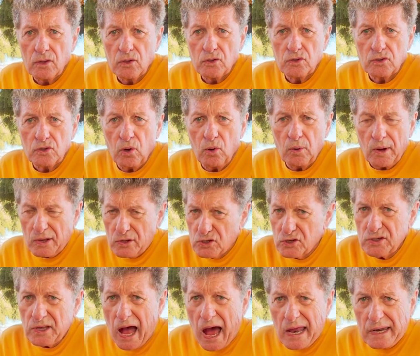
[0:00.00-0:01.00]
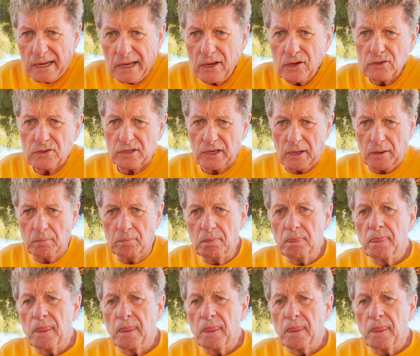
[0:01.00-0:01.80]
So it's not easy.